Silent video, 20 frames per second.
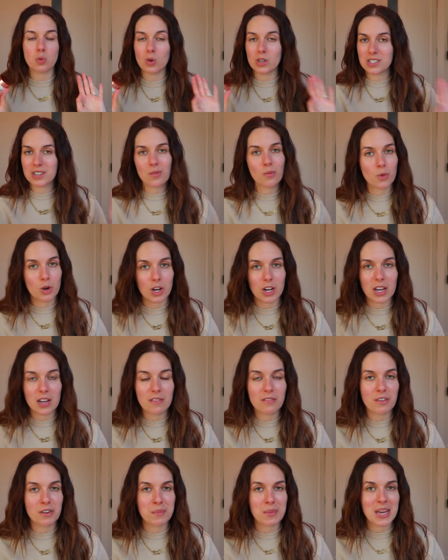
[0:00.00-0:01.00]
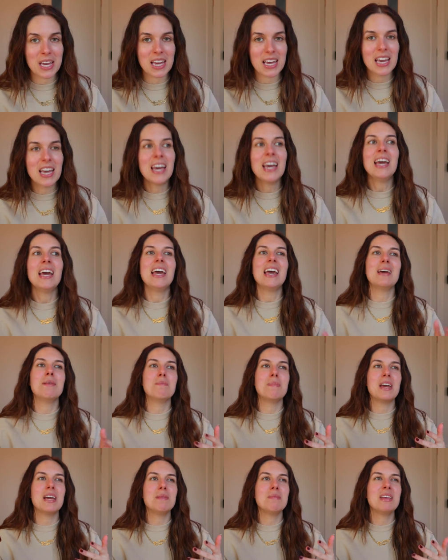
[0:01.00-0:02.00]
wasn't working for me. It
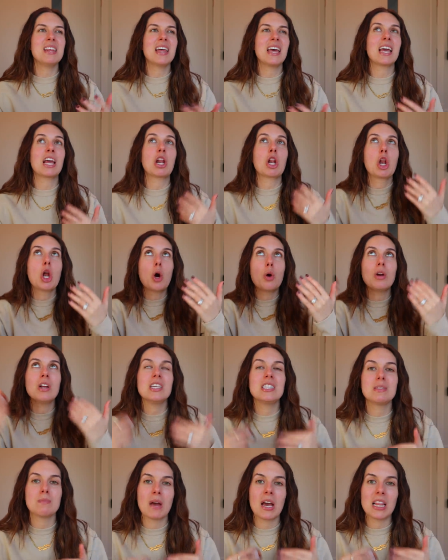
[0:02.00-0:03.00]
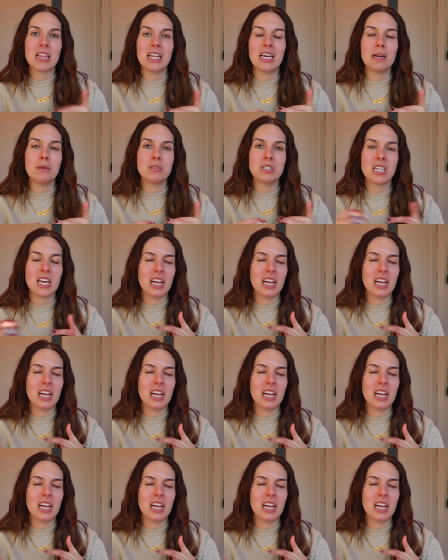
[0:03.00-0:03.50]
made me like notice my lips,